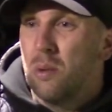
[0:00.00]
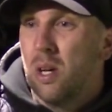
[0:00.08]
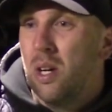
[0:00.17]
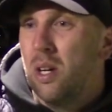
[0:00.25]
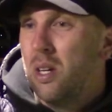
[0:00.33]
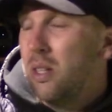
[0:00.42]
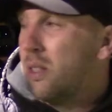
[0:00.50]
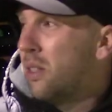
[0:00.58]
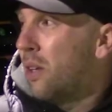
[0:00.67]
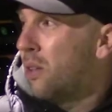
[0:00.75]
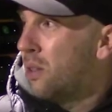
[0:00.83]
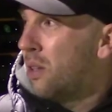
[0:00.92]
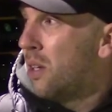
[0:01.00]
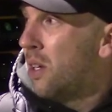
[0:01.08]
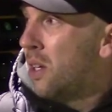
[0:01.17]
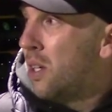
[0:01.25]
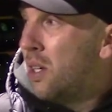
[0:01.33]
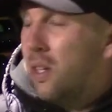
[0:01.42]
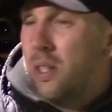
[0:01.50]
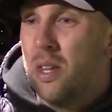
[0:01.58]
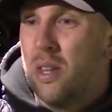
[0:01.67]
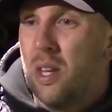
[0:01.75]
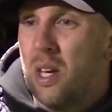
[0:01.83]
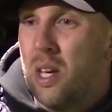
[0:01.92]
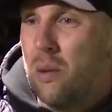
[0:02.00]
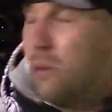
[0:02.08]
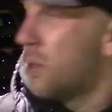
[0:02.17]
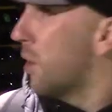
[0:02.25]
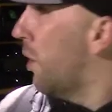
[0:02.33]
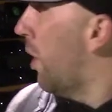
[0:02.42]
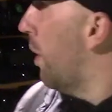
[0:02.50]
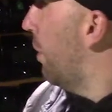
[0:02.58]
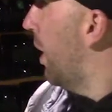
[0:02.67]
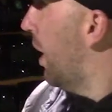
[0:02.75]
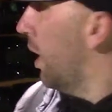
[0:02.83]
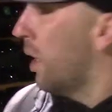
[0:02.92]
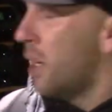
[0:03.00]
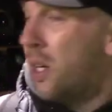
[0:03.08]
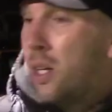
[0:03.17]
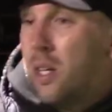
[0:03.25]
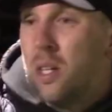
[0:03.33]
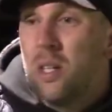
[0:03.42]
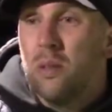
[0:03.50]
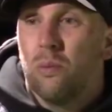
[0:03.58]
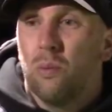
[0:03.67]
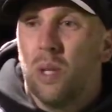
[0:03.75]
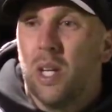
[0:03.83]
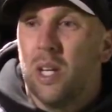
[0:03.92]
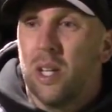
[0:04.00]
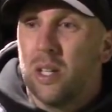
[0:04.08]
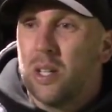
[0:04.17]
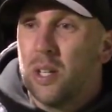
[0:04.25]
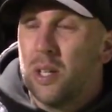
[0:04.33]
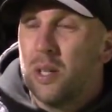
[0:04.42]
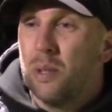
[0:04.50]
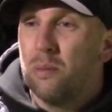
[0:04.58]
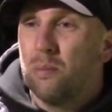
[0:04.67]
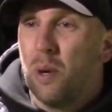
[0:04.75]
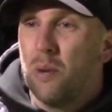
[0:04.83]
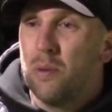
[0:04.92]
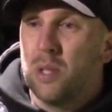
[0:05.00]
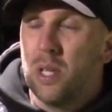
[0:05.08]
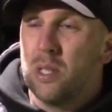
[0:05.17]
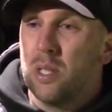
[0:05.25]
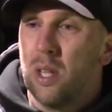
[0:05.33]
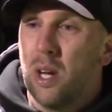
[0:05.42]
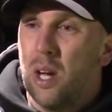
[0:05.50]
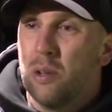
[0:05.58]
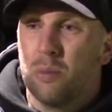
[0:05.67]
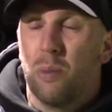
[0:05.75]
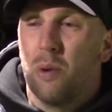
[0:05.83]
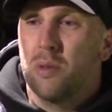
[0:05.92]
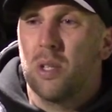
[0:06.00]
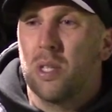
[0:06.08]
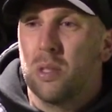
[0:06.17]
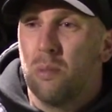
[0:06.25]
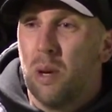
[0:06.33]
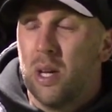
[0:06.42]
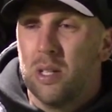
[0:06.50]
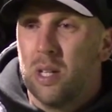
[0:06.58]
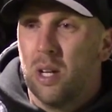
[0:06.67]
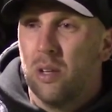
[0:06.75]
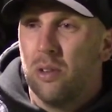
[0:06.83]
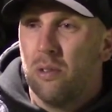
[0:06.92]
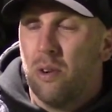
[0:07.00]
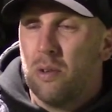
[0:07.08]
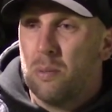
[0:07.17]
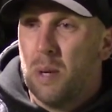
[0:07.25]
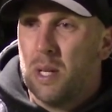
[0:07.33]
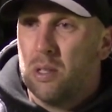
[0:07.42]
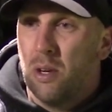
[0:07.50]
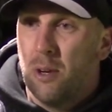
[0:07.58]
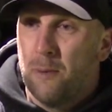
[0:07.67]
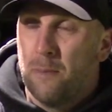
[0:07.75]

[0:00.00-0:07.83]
but I didn't think it was a night where we needed both sets of dugouts, both sets of players getting on the refs' back tonight.